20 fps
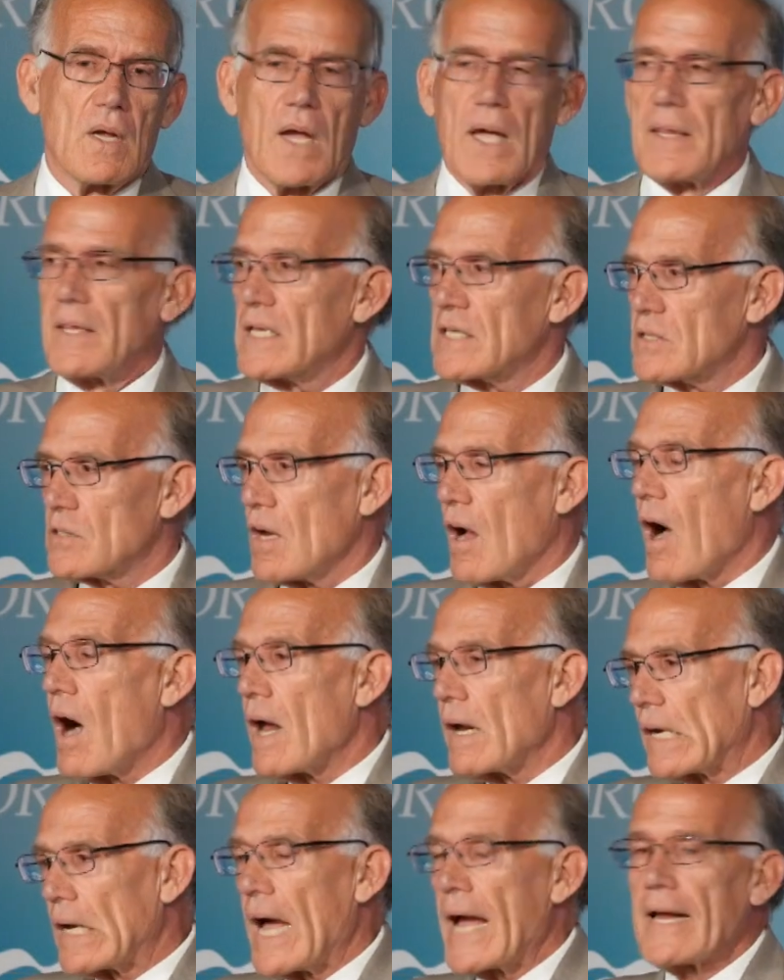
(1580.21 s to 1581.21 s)
And this
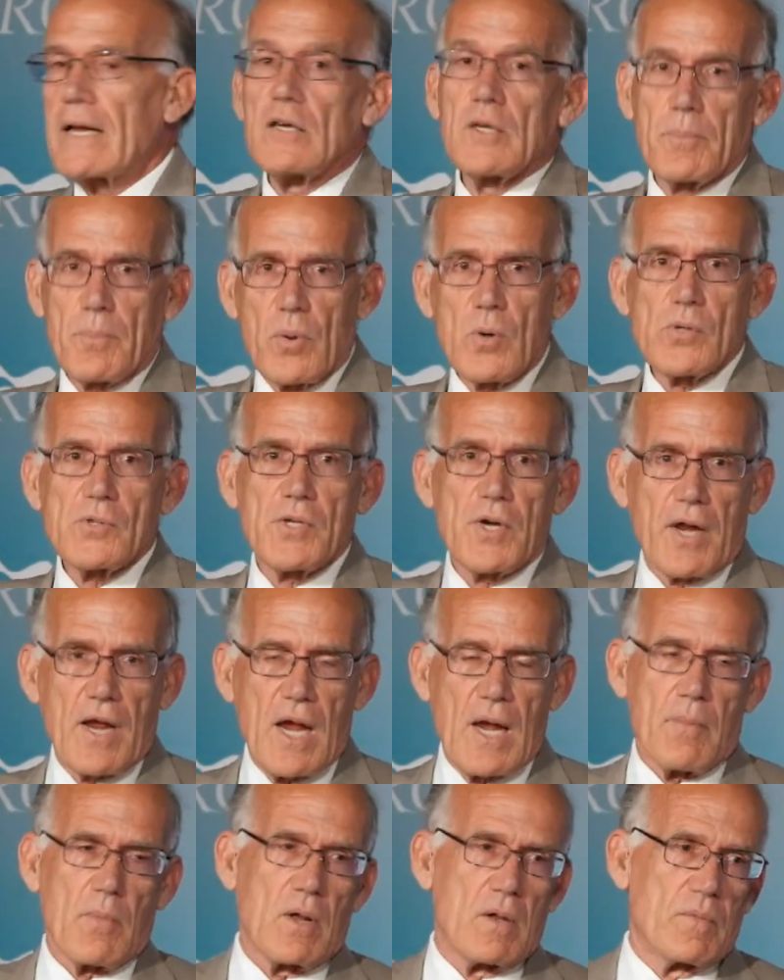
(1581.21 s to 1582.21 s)
unlikely person
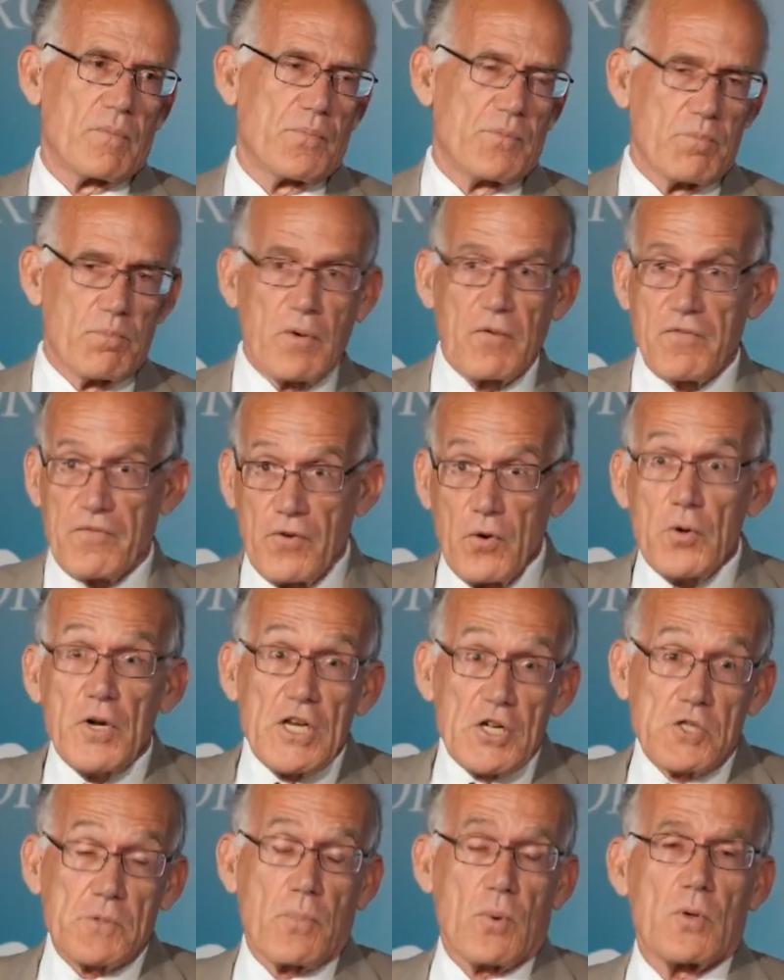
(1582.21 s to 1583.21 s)
came,
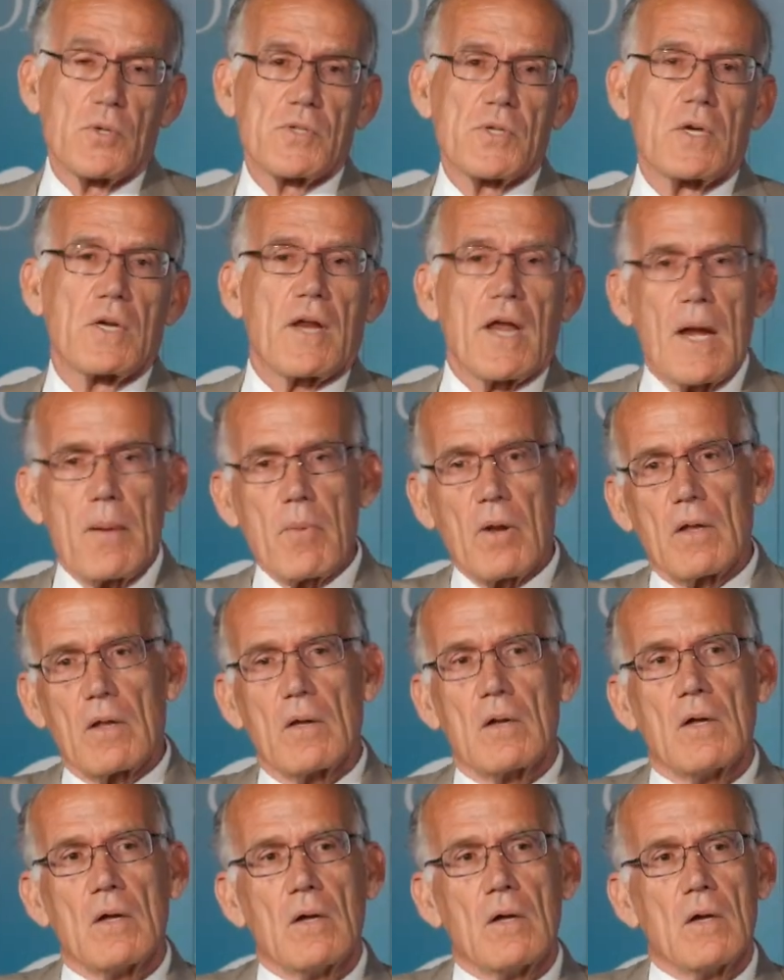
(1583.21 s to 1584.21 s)
buffoonish person
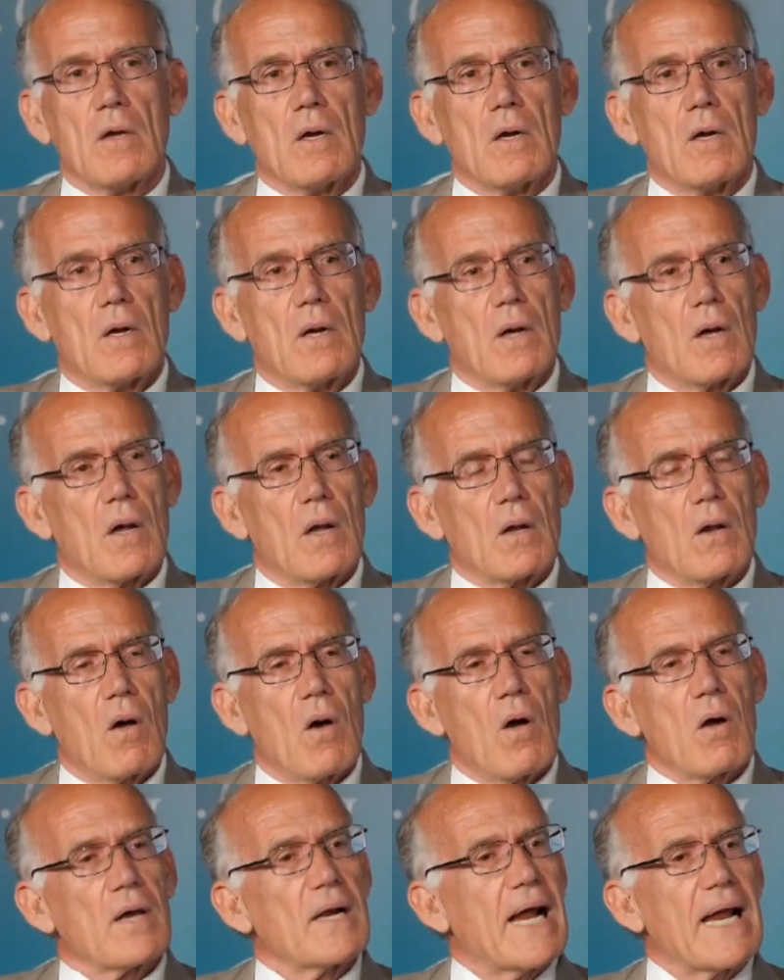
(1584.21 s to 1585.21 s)
came
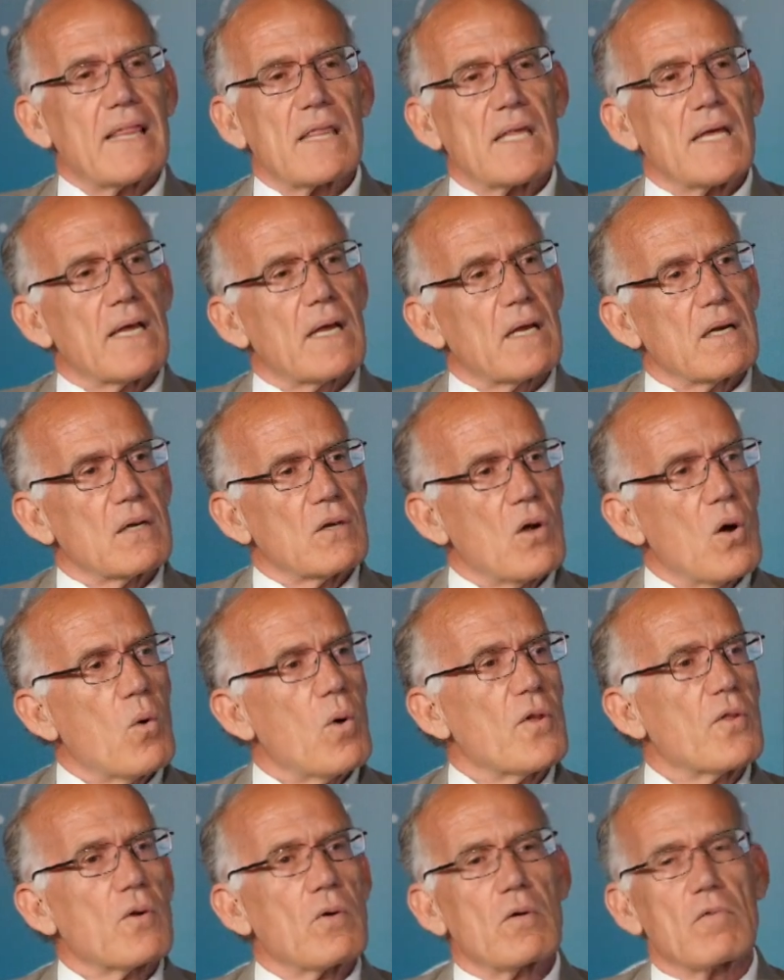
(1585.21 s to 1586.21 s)
along, and I think
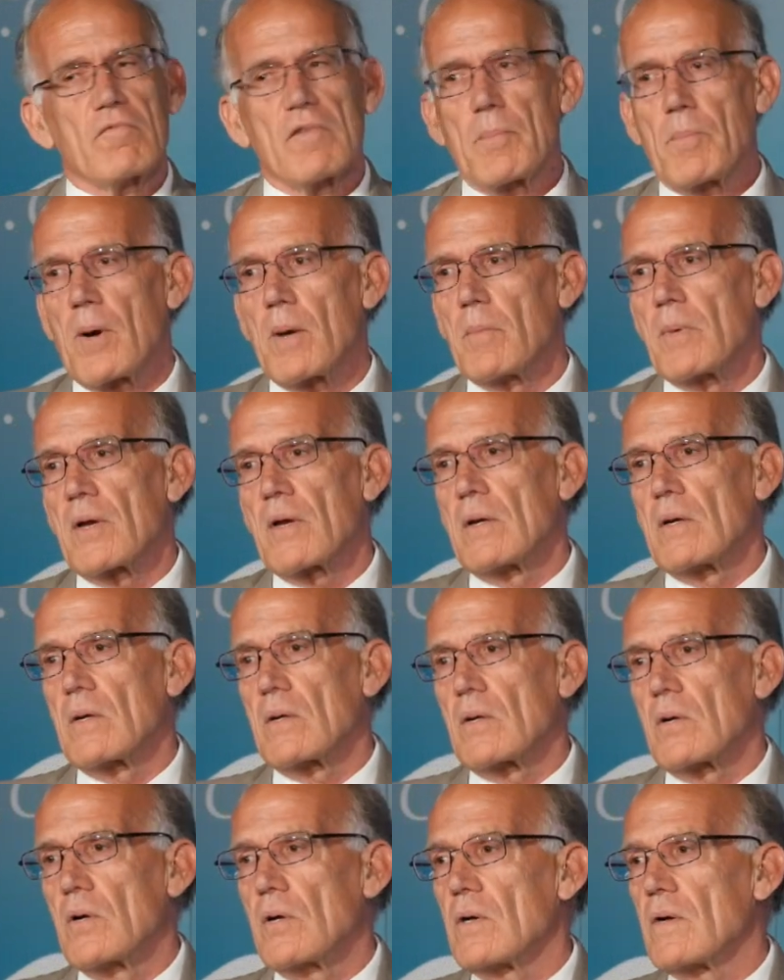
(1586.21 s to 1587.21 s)
no other
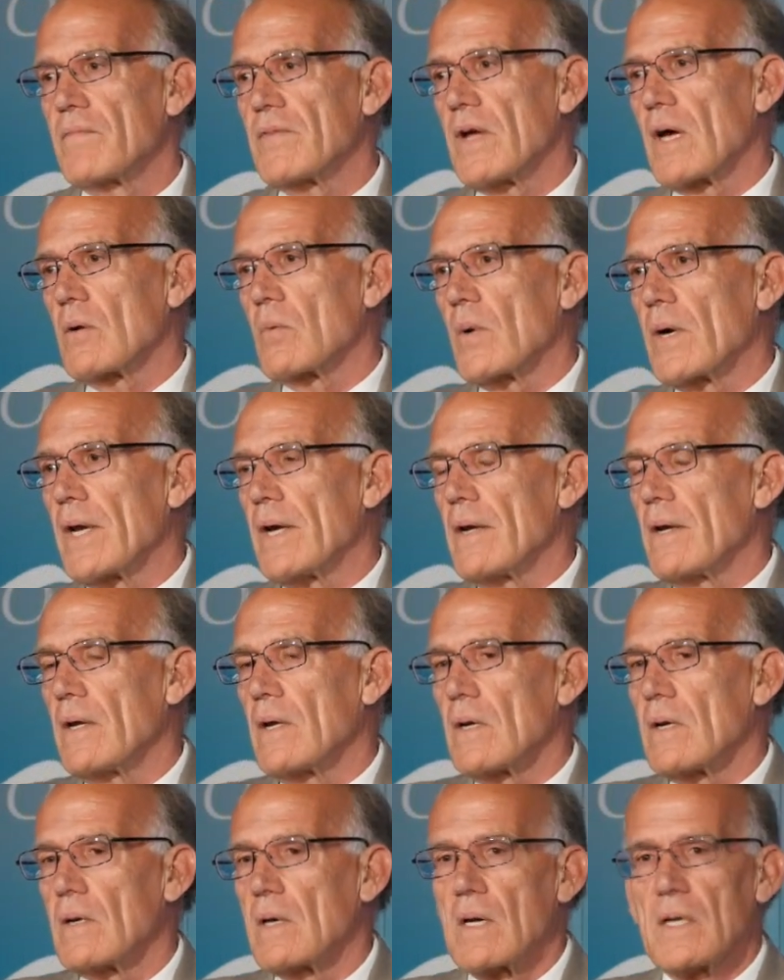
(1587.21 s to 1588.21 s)
Republican could have done what he
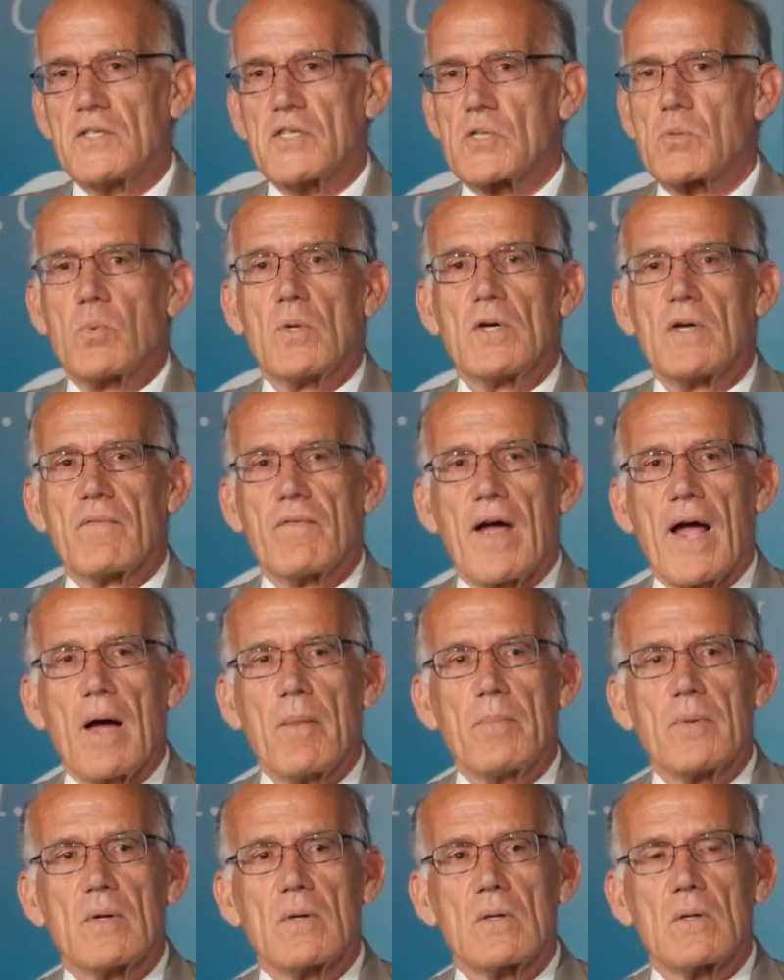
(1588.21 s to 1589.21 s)
did. It just wouldn't have
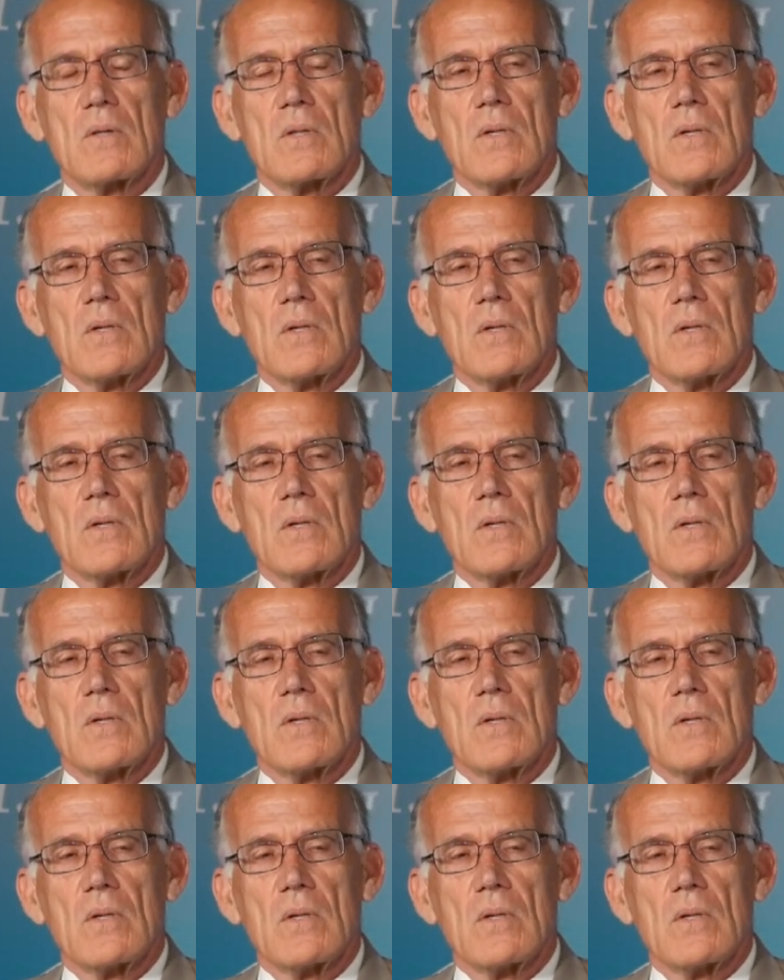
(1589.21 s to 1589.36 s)
happened.